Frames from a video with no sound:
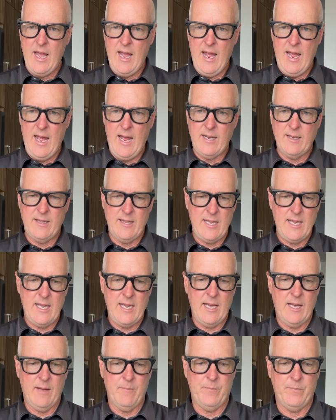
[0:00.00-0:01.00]
And
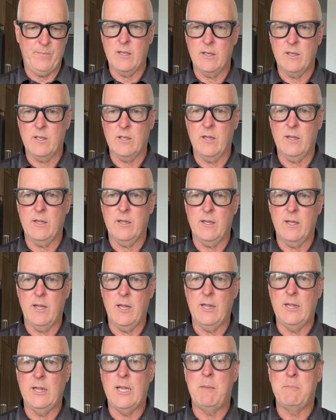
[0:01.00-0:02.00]
the
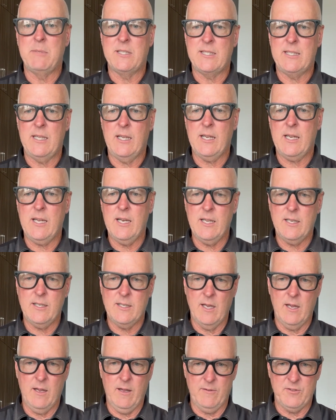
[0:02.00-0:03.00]
La Basilica
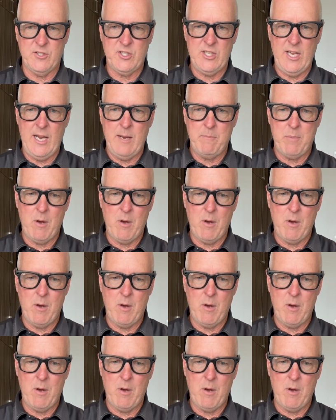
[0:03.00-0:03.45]
of St.